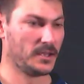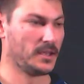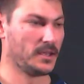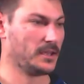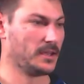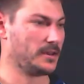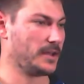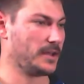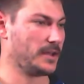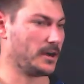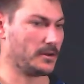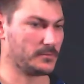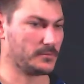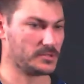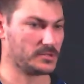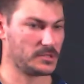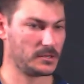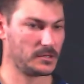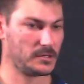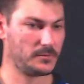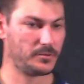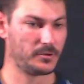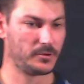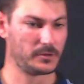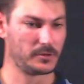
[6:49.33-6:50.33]
now I'm just
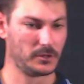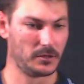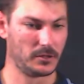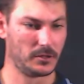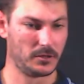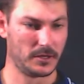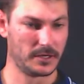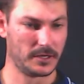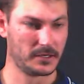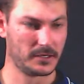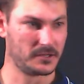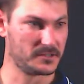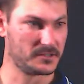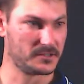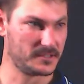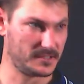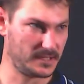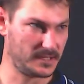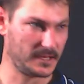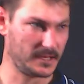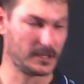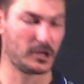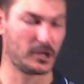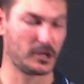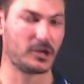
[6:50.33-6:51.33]
going to put a line, because it's
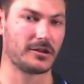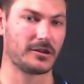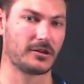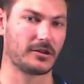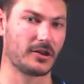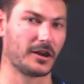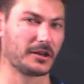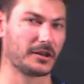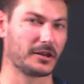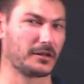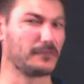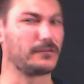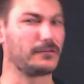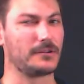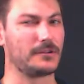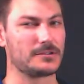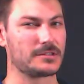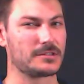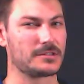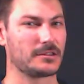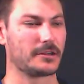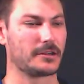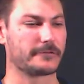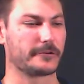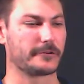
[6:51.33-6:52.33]
getting kind of
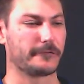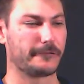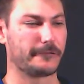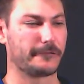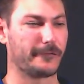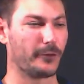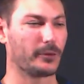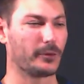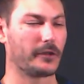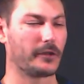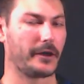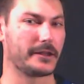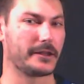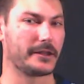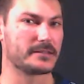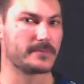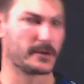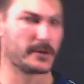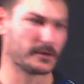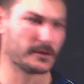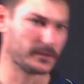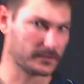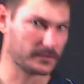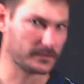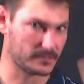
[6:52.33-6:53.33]
confusing that I've got 4 lines but
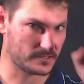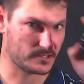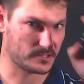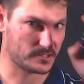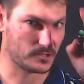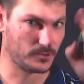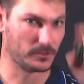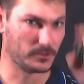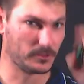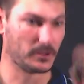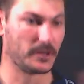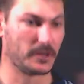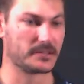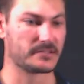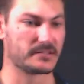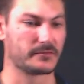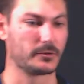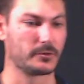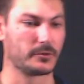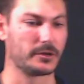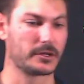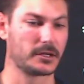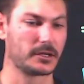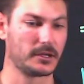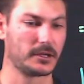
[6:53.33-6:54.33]
only 2 lines of
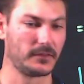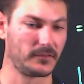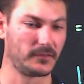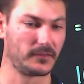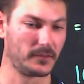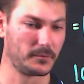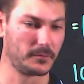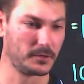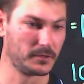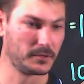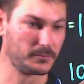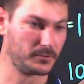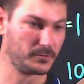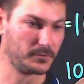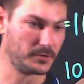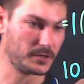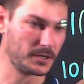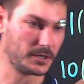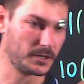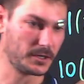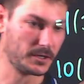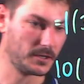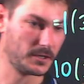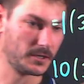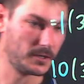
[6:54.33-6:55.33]
working, so I'm going to put a